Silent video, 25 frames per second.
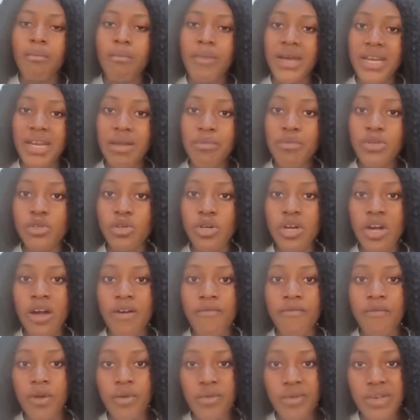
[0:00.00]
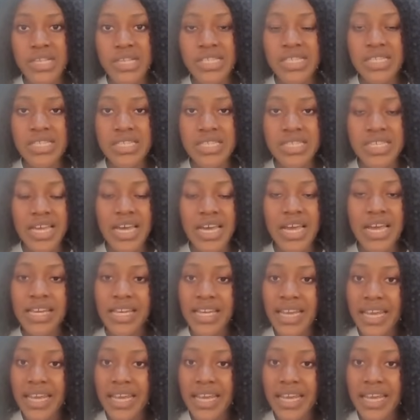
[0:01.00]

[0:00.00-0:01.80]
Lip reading: My name is Okafumi Cynthia,